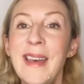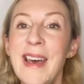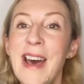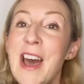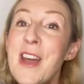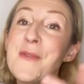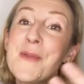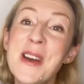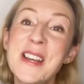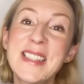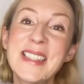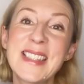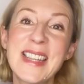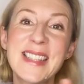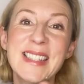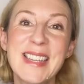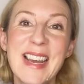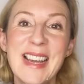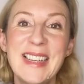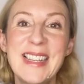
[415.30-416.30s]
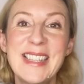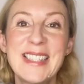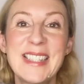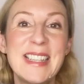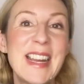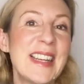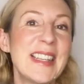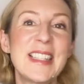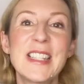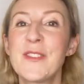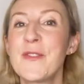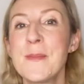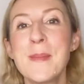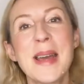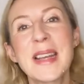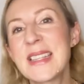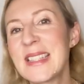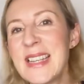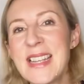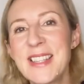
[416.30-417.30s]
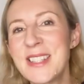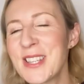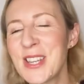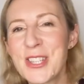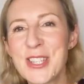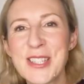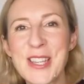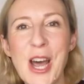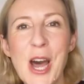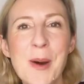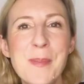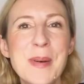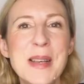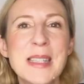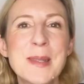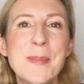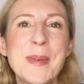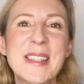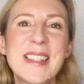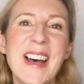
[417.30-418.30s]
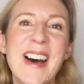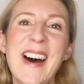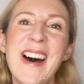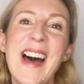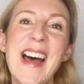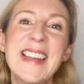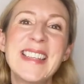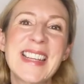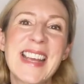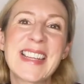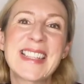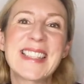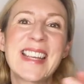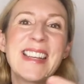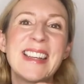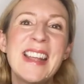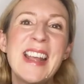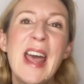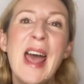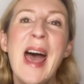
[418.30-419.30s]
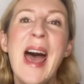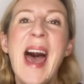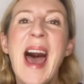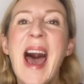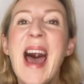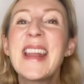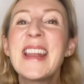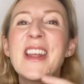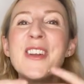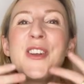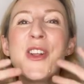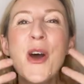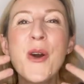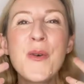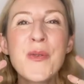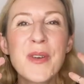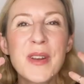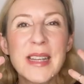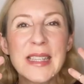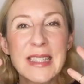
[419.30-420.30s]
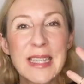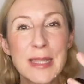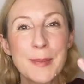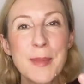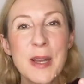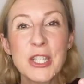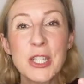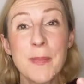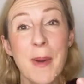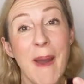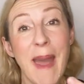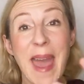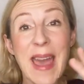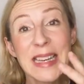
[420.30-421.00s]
I've worked as a stylist and editor for magazines such as Harper's Bazaar and Exit, and I know that it's as much about